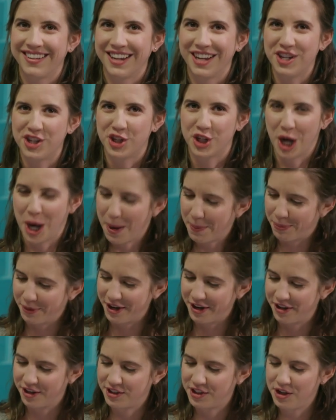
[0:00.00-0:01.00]
Good job,
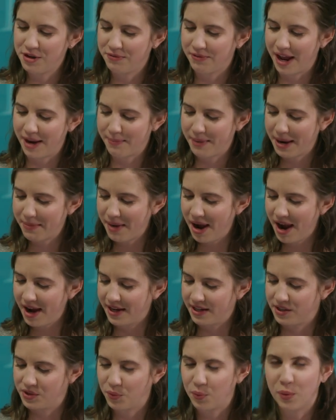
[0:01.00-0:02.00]
readers. You read my
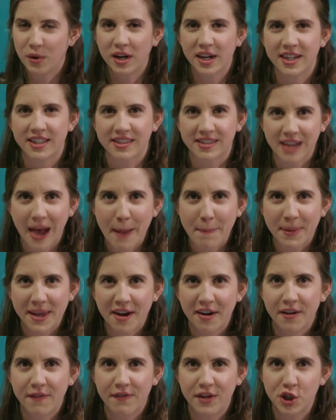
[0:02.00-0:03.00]
mind. We're going to stop
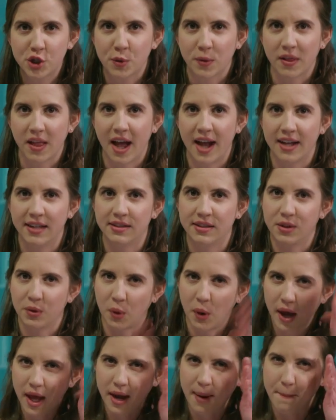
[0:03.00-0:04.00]
here to visualize, so
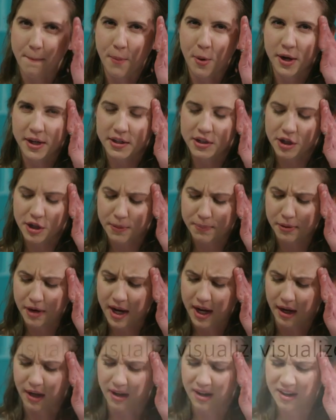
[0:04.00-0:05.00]
go ahead and point to your
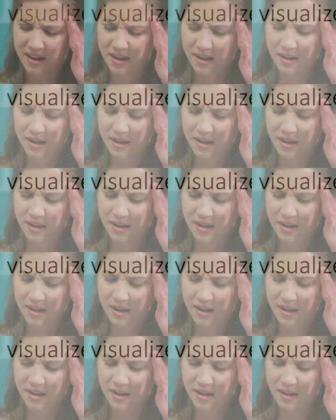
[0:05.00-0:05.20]
brain.